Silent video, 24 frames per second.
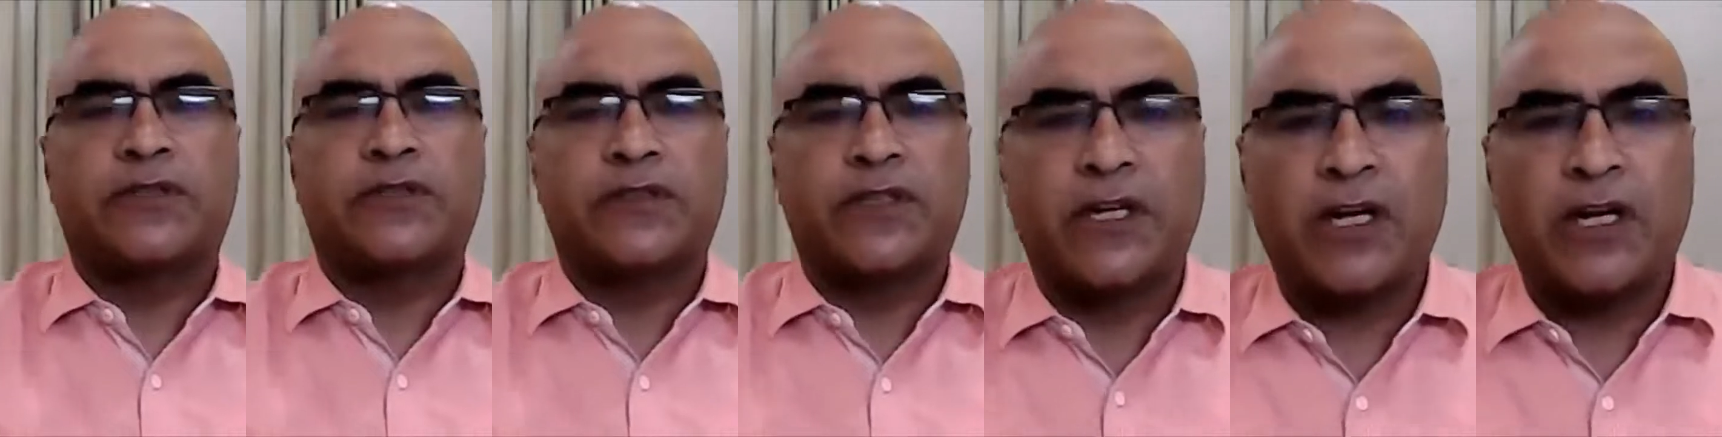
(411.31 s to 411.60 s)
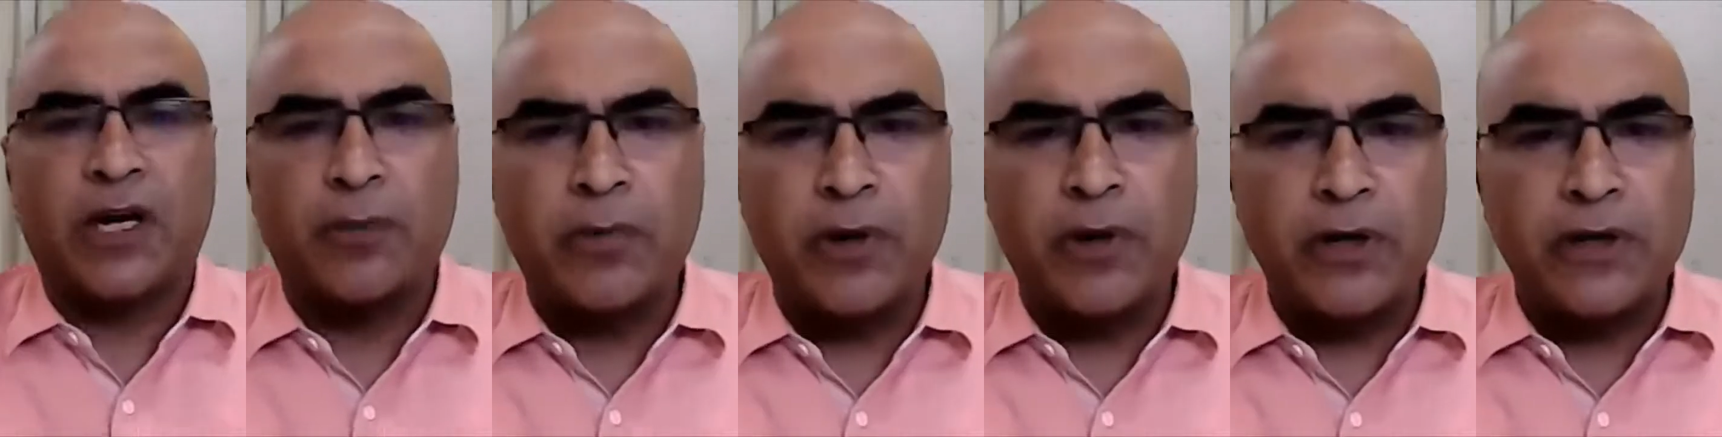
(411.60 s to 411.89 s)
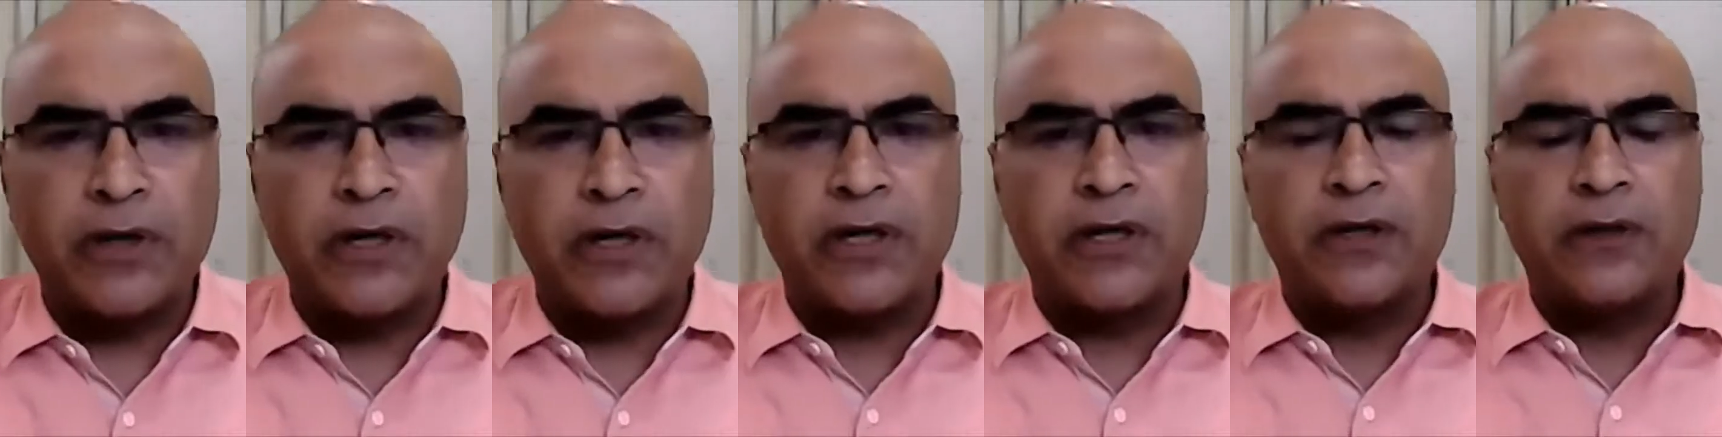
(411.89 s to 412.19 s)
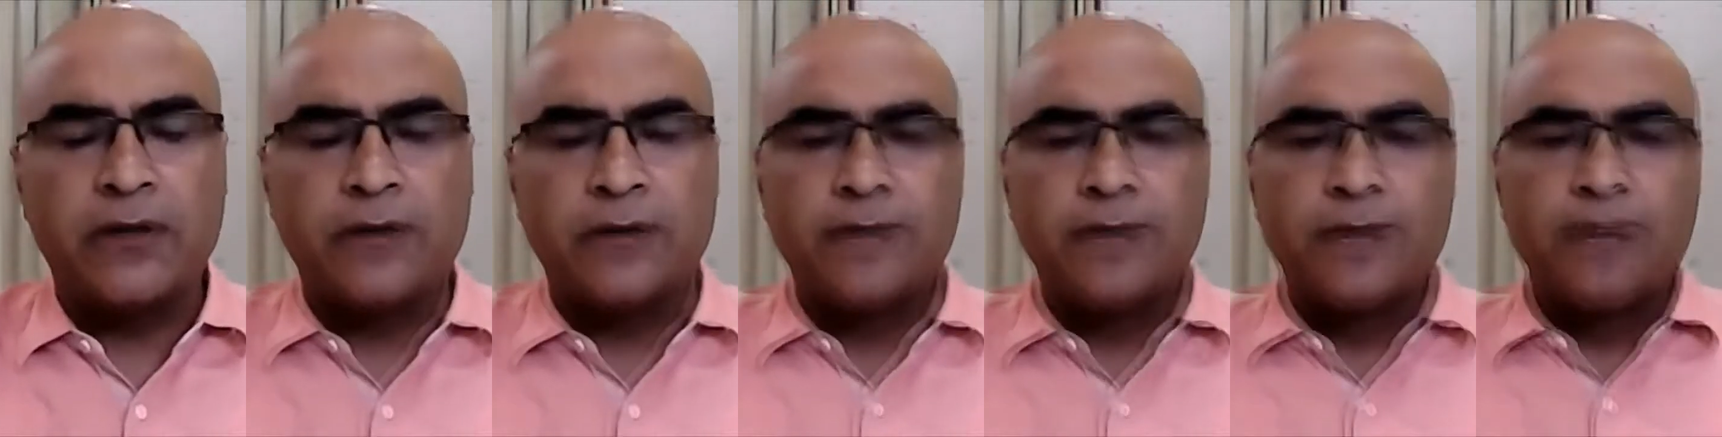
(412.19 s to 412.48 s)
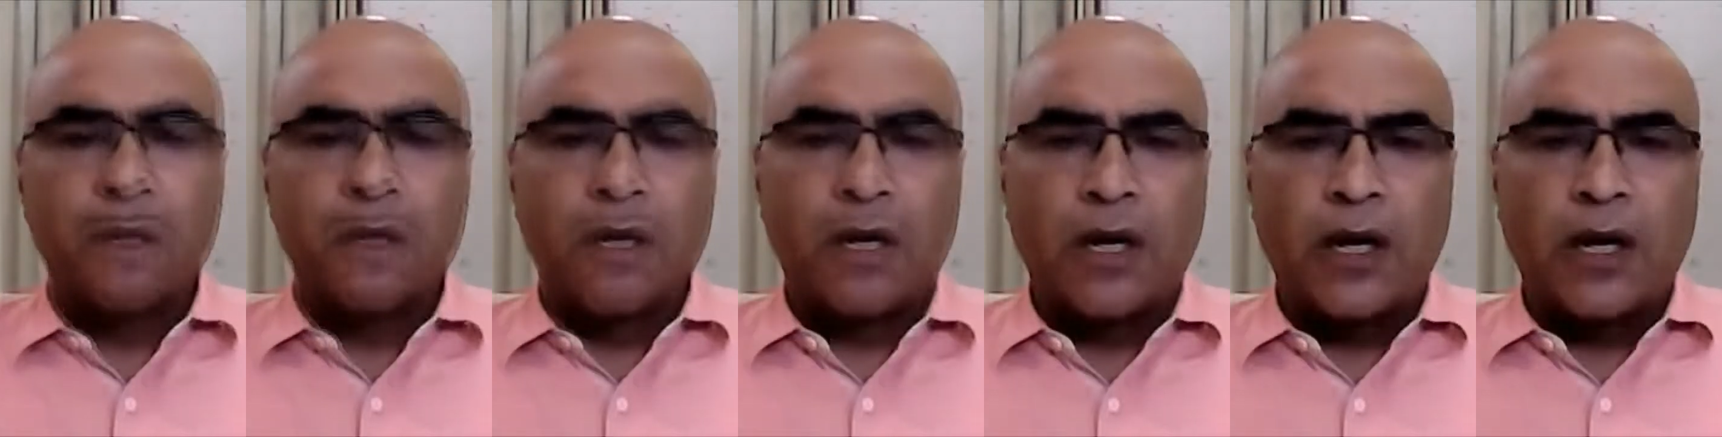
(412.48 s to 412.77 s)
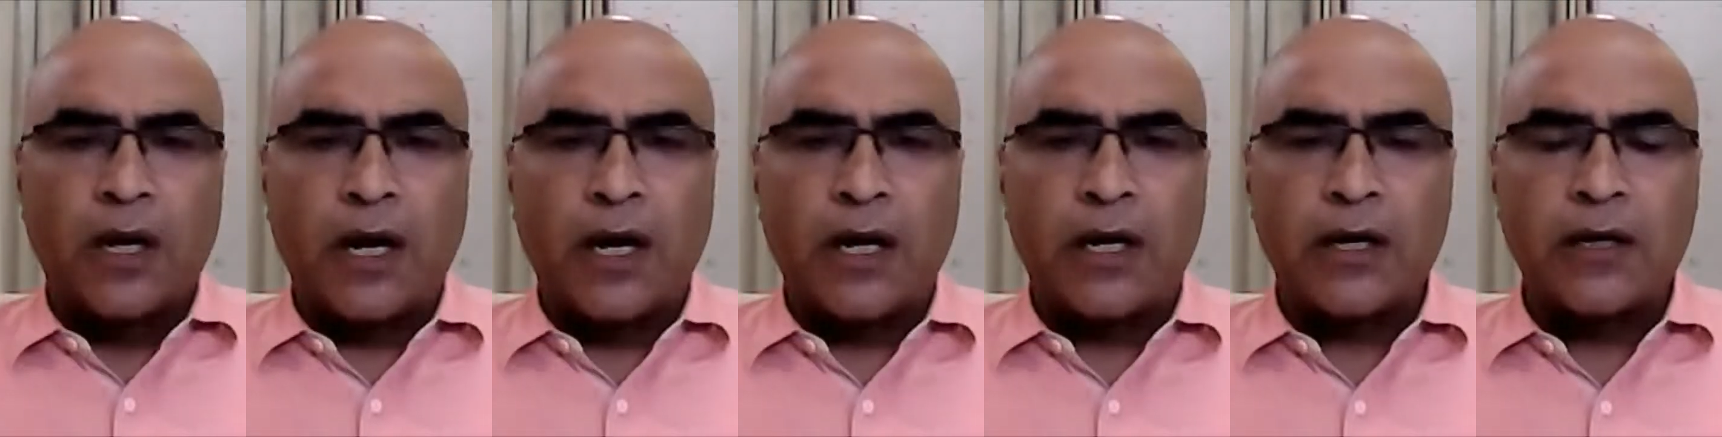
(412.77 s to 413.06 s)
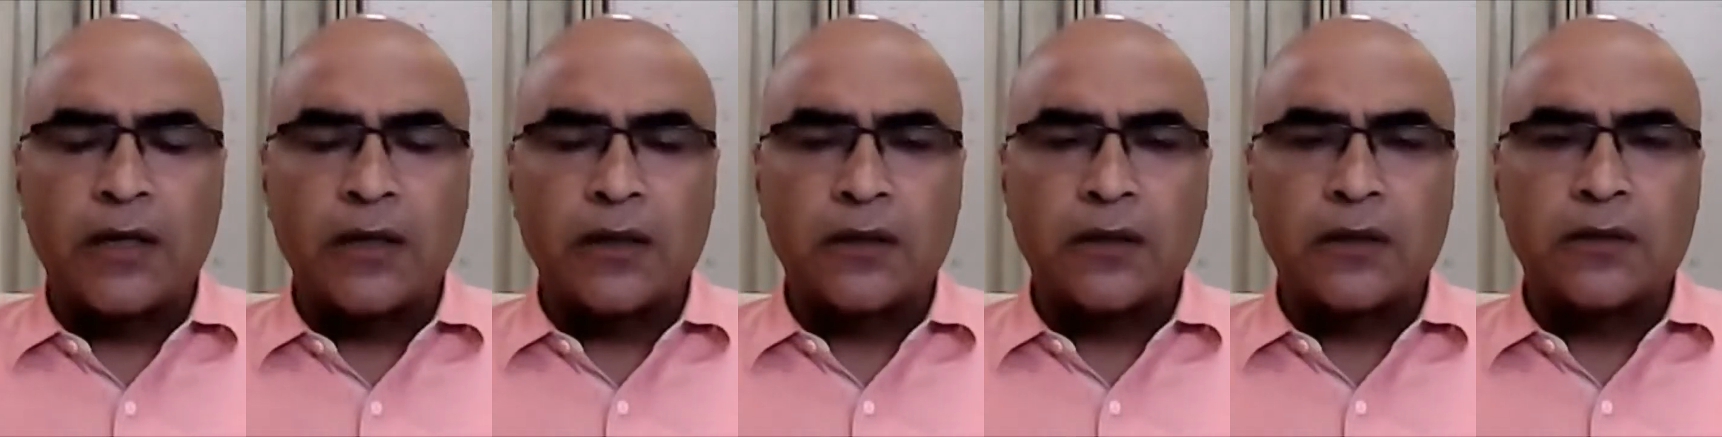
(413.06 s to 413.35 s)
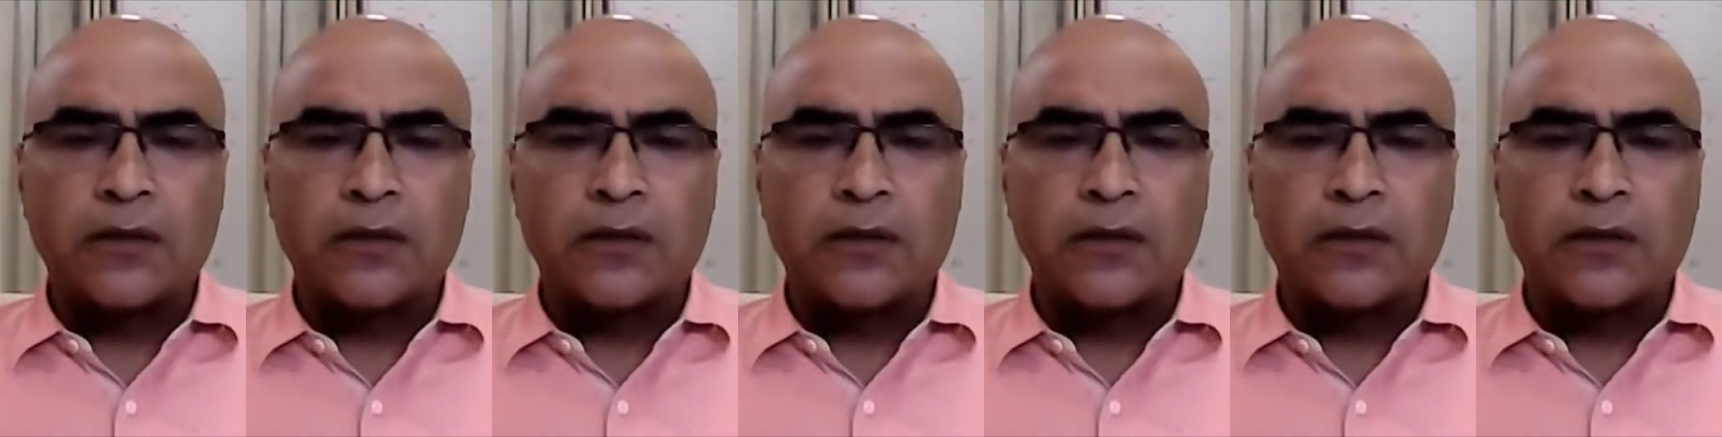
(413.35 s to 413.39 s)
recommended. And